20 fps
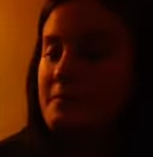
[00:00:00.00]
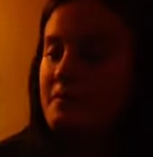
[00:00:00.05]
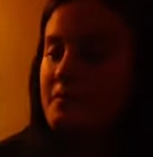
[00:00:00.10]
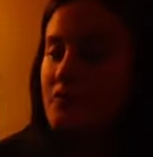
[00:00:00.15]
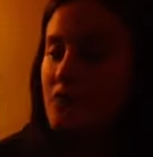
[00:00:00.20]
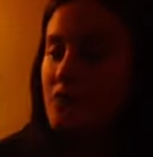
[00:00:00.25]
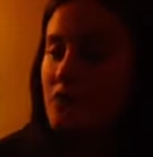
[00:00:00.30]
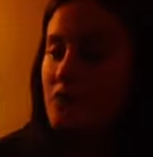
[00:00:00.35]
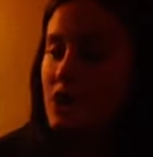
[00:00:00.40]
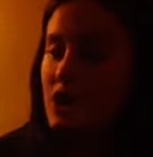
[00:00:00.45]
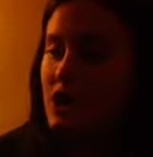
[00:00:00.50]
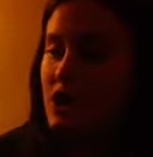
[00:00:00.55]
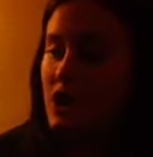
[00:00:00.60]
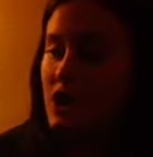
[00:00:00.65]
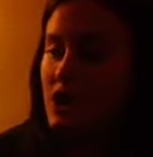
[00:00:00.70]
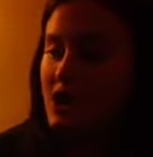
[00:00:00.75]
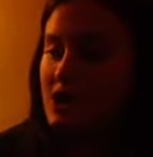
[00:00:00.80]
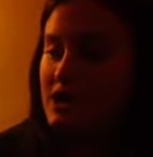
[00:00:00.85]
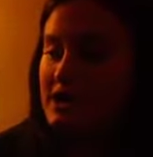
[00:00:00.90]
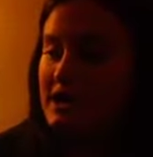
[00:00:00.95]
For
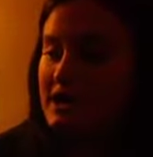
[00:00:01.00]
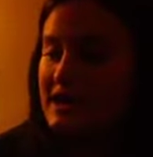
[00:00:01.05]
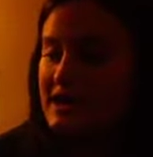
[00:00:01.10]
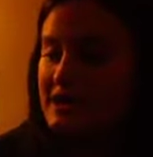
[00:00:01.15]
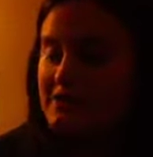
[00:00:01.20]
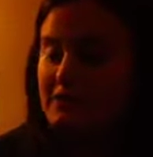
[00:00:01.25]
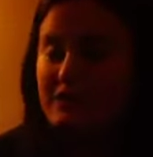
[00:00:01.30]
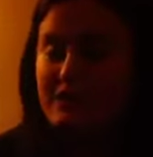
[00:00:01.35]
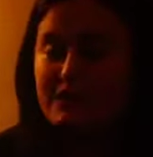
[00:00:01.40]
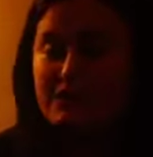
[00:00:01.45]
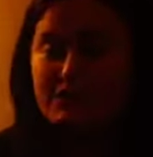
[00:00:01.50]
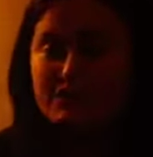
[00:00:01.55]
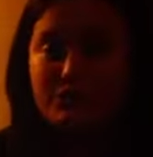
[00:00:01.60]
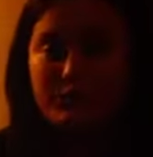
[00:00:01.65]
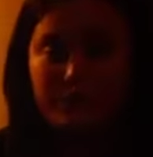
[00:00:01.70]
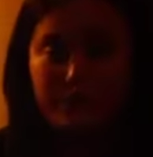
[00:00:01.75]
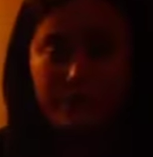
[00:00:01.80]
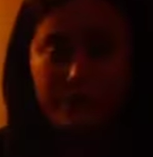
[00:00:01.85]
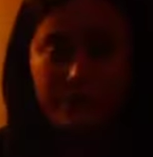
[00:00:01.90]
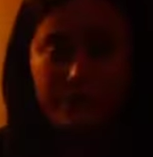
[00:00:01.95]
early
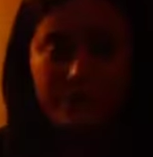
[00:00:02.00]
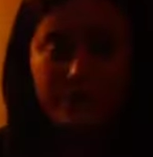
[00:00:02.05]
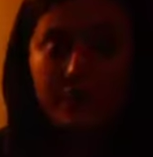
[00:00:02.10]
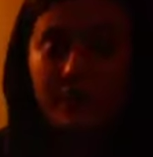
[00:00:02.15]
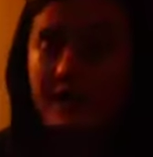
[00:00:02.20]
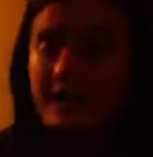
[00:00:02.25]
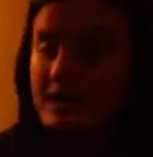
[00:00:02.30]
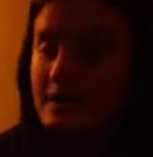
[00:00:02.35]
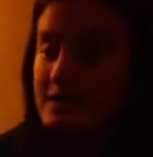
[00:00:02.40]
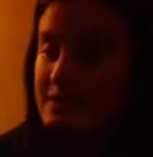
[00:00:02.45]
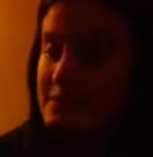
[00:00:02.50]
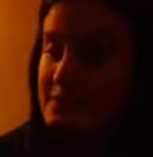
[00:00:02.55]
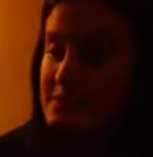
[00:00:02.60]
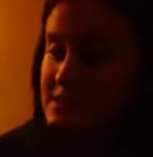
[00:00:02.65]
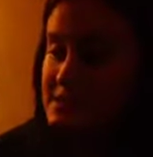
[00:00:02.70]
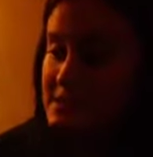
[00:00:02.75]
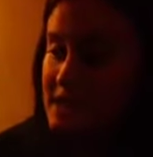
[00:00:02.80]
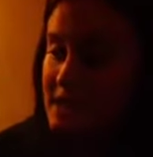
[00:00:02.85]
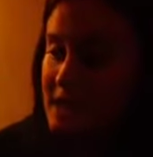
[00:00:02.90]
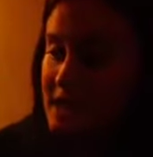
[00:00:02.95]
intervention
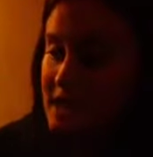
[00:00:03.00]
programs,